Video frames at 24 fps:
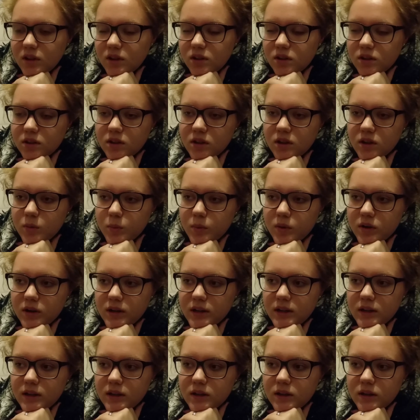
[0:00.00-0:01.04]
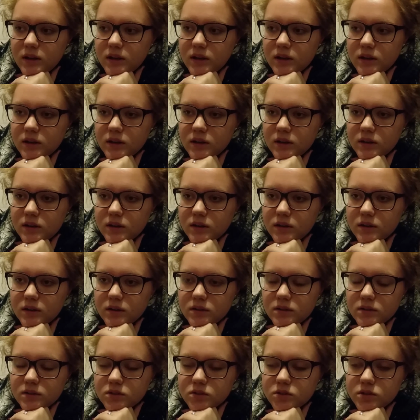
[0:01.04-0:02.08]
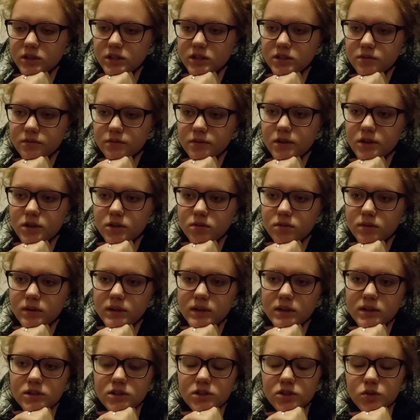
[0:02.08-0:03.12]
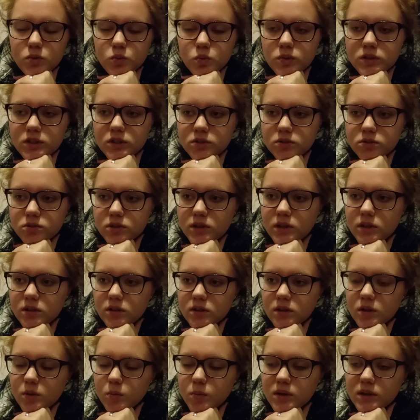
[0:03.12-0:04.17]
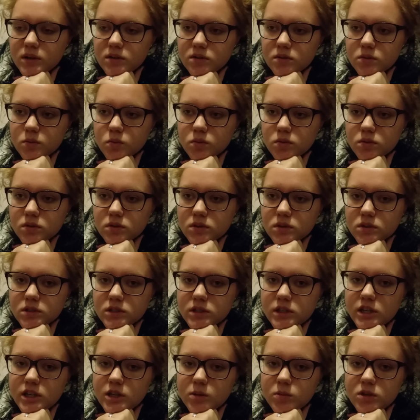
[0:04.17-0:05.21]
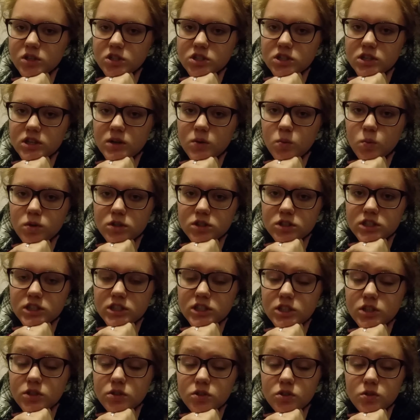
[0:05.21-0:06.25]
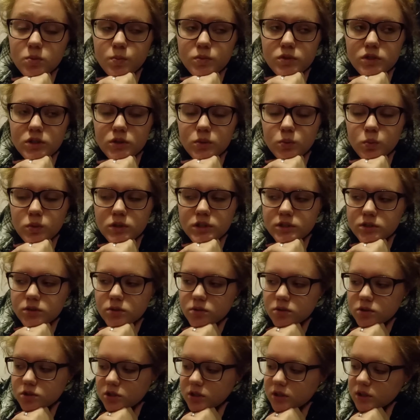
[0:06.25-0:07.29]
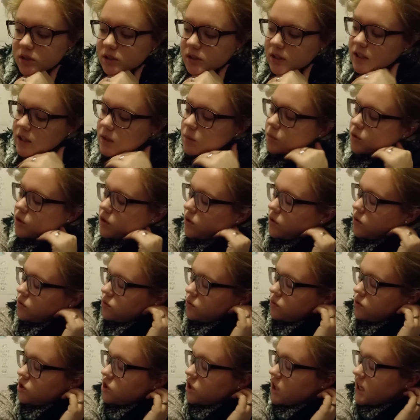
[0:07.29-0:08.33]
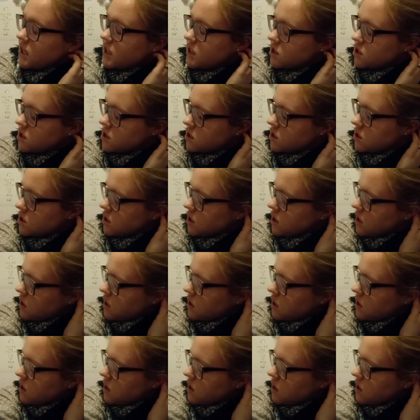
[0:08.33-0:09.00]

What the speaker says: thought about editing today's vlog already. Don't want to. I thought about sitting in my chair watching YouTube. Don't want to. So I think I'm going to change